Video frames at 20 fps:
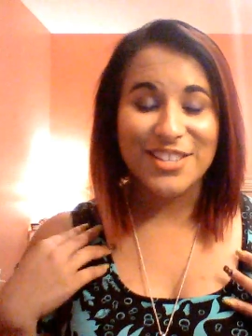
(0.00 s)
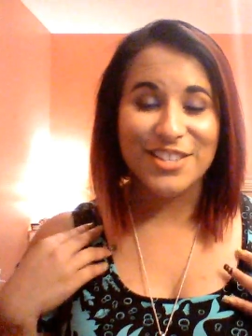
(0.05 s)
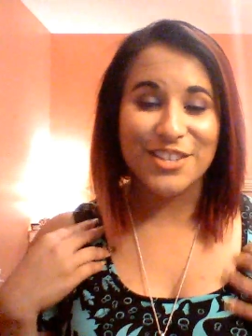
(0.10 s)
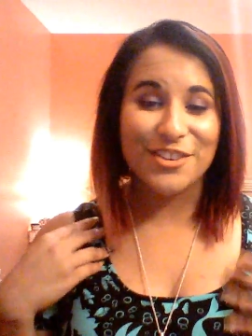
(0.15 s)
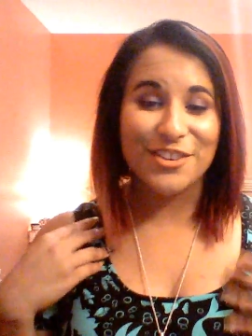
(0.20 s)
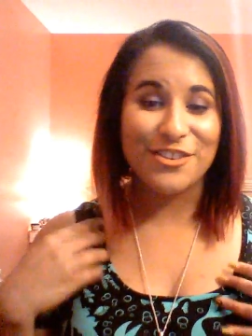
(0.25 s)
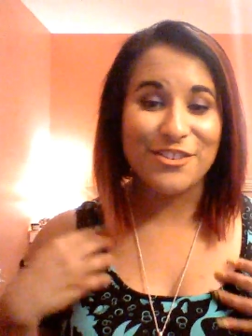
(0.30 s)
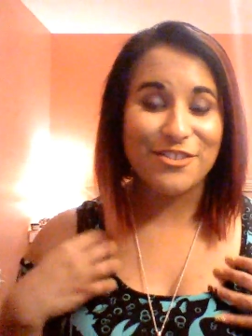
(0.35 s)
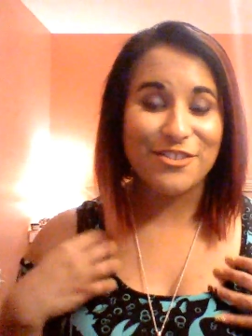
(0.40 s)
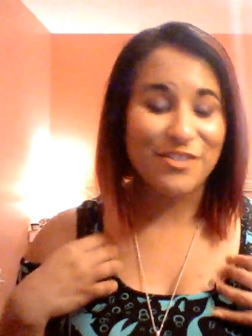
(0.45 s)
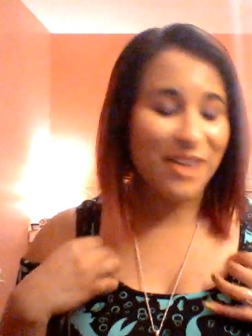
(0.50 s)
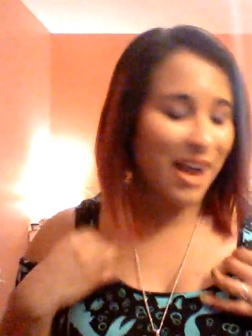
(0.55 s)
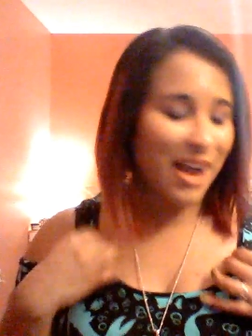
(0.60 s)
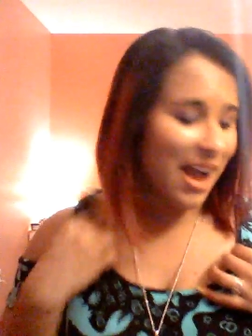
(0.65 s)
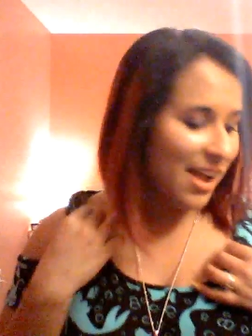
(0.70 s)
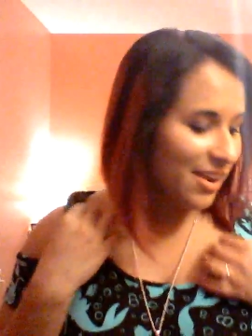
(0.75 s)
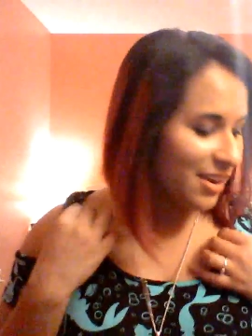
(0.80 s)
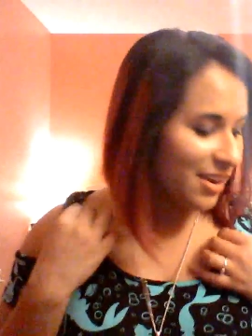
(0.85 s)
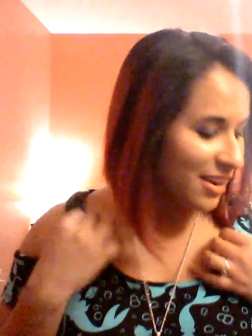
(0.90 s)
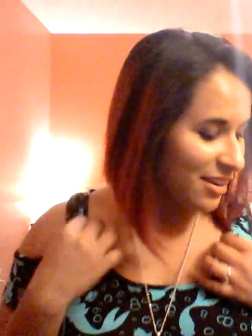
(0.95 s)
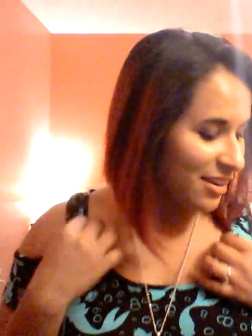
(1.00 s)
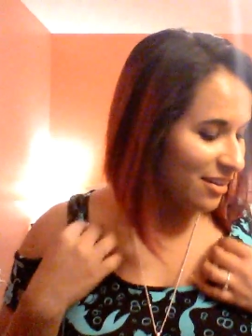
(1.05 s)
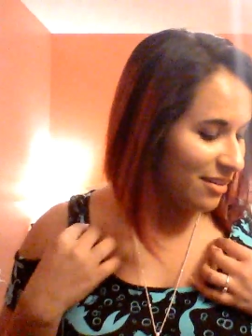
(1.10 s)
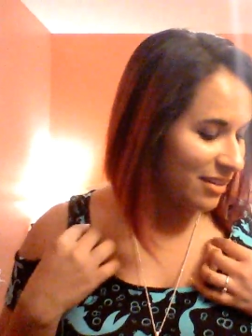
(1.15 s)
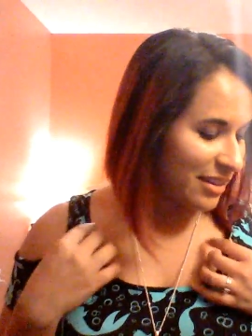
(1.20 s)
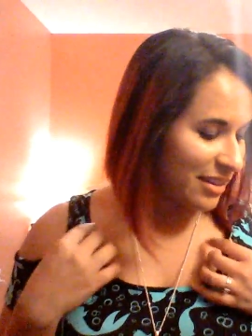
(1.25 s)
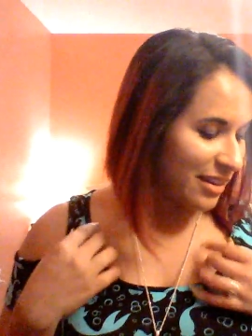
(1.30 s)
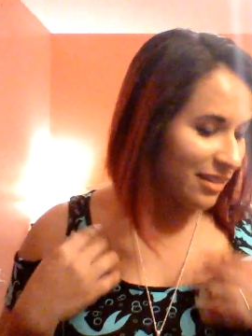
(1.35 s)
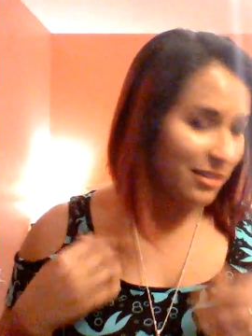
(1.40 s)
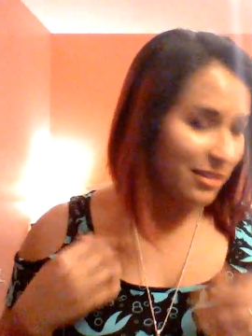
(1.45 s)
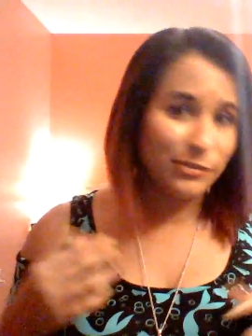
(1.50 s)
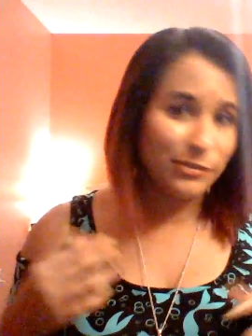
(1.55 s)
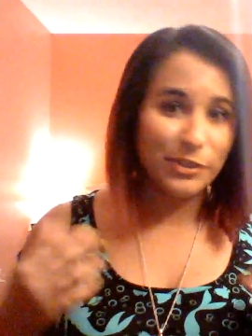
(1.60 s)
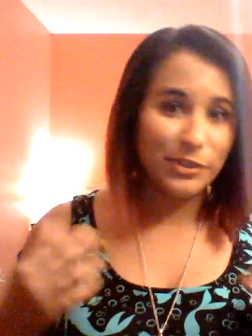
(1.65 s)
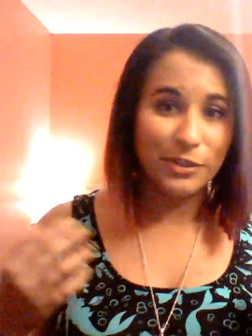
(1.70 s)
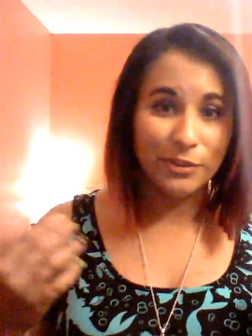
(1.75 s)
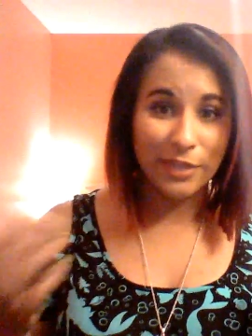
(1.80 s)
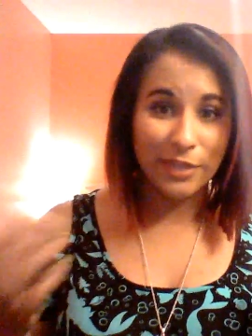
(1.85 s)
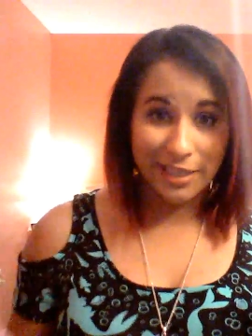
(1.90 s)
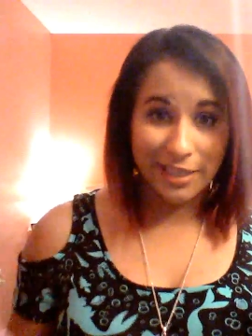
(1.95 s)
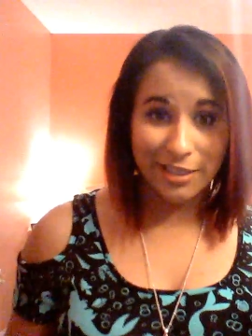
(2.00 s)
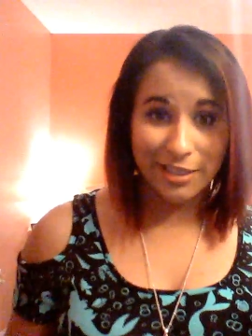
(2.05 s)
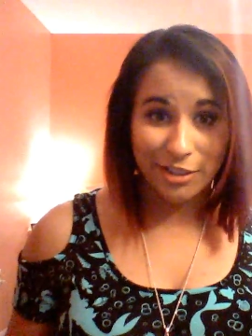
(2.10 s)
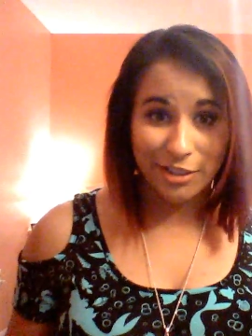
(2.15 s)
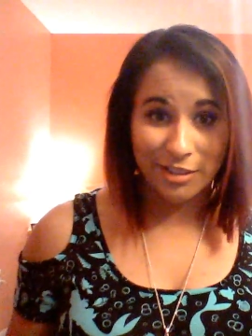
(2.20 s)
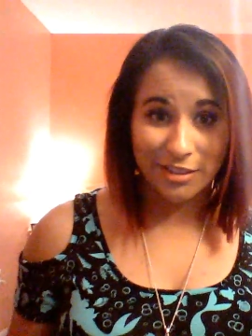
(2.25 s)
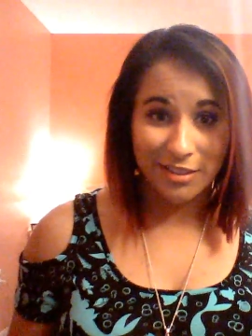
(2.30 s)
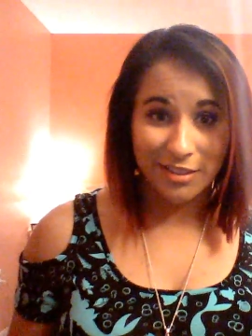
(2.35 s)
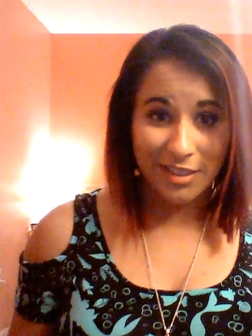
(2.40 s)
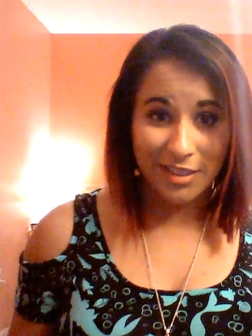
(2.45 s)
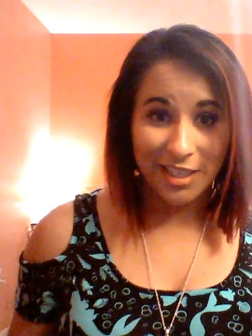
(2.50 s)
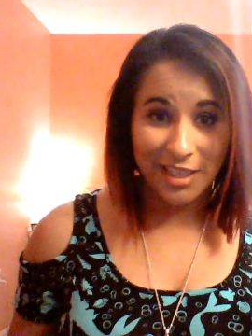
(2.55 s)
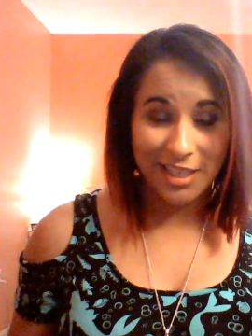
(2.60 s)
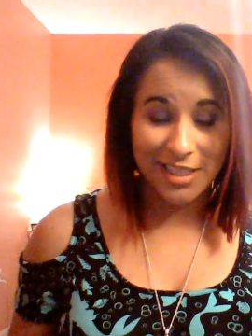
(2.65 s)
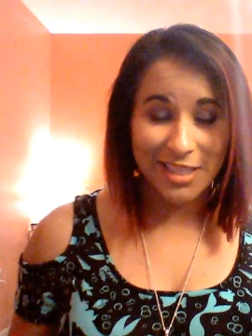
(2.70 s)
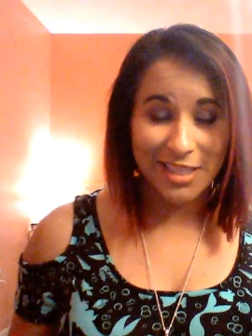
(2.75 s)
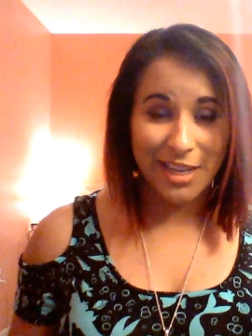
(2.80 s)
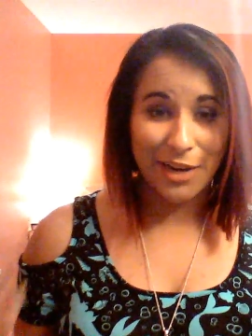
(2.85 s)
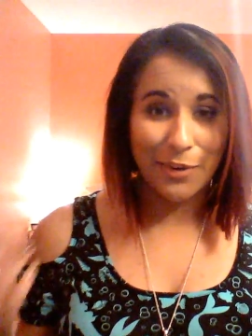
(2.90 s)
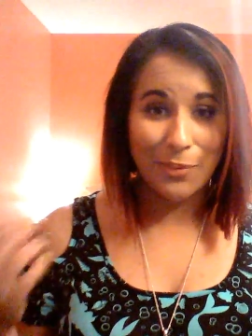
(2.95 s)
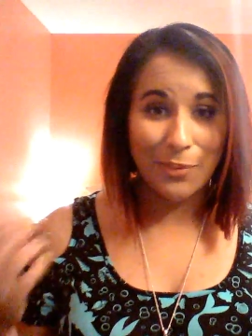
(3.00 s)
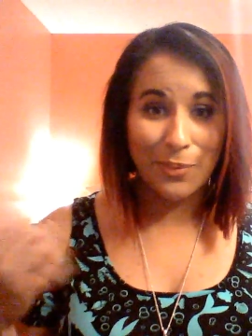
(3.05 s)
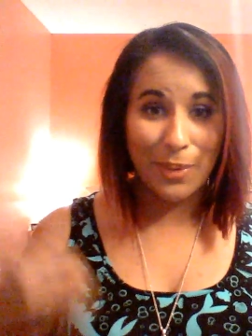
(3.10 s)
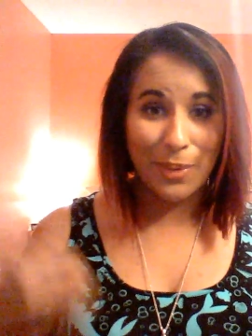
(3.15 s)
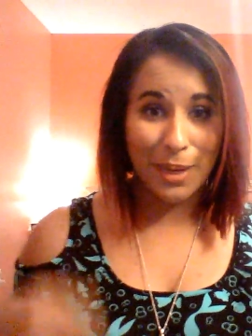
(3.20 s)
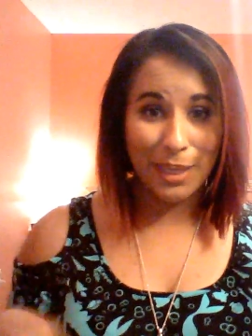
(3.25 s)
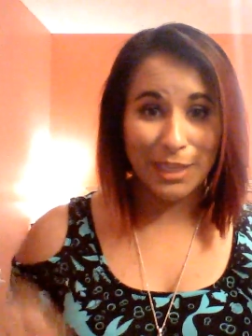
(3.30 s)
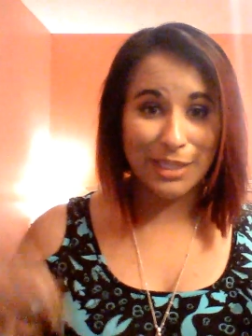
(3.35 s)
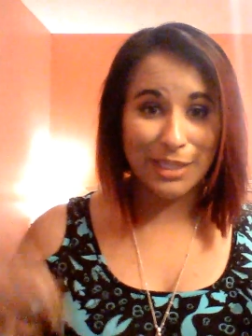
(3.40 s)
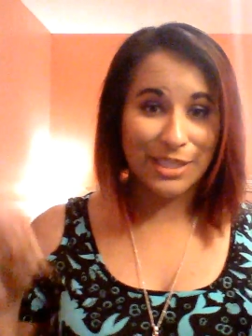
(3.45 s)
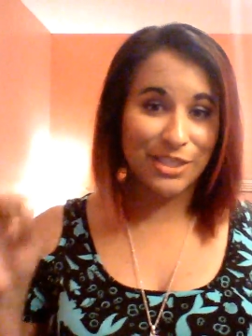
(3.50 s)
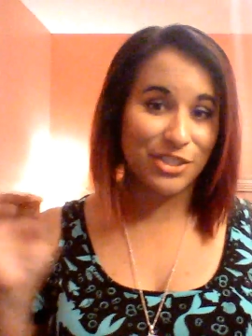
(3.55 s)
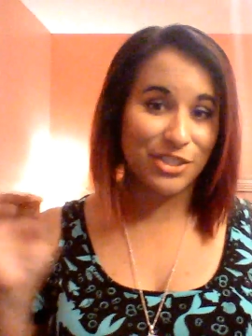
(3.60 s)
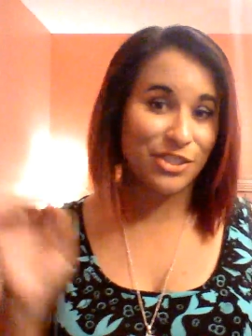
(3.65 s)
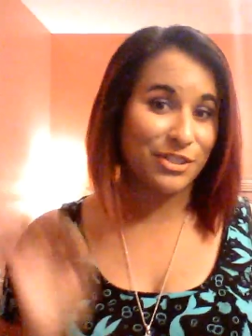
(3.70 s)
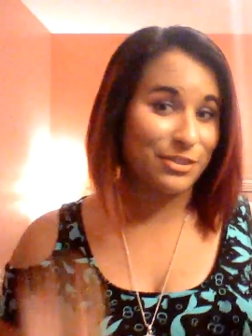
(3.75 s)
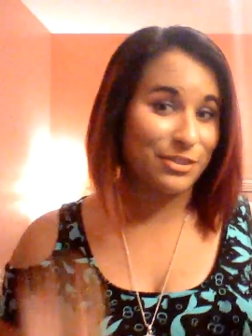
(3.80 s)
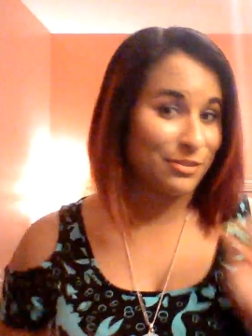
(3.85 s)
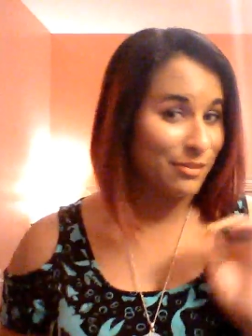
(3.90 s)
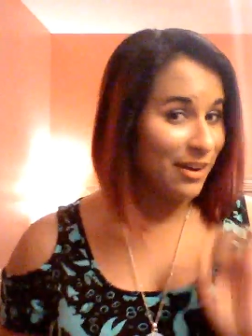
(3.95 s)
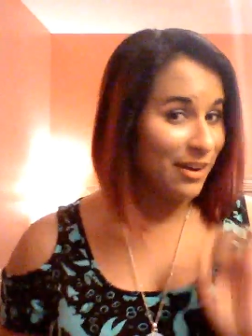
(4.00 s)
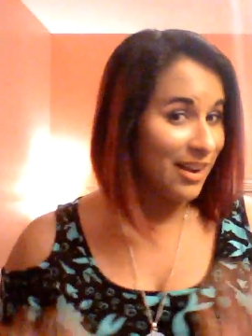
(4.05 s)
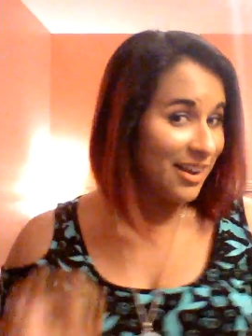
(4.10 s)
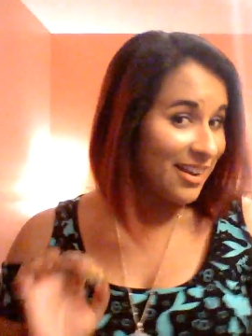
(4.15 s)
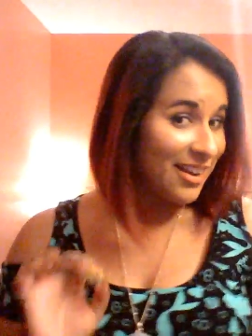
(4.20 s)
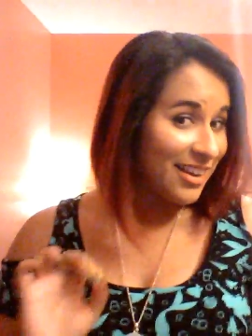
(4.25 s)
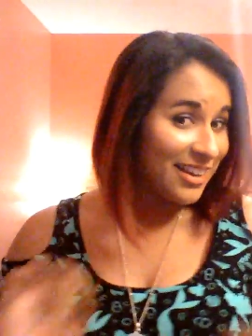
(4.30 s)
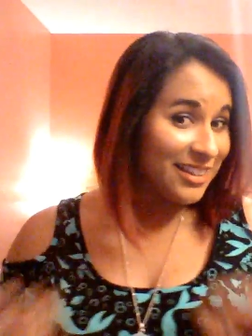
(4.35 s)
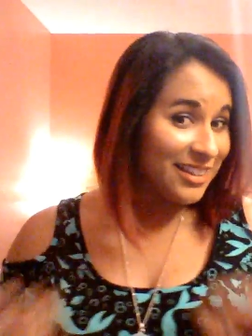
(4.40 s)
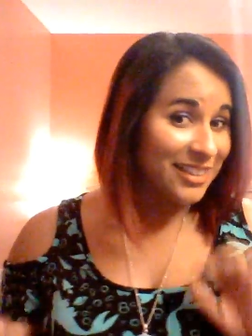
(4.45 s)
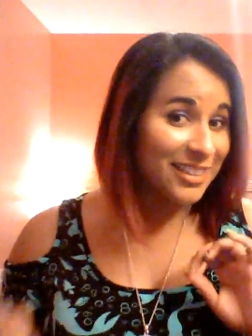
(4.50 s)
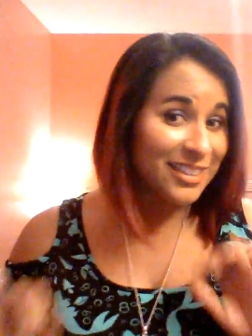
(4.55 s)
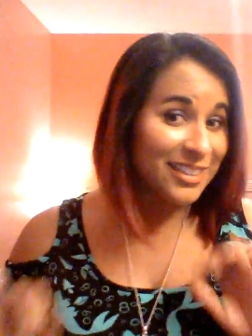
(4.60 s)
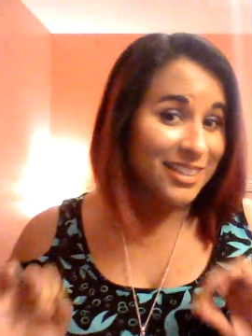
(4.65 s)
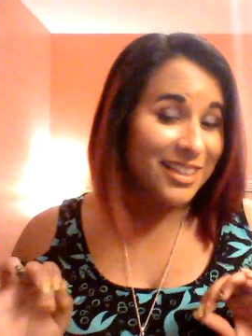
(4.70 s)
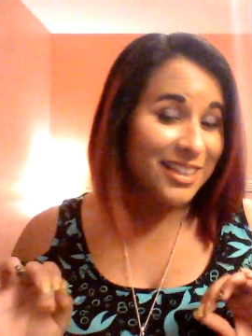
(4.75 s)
So I got a few extra things that I wanted to try.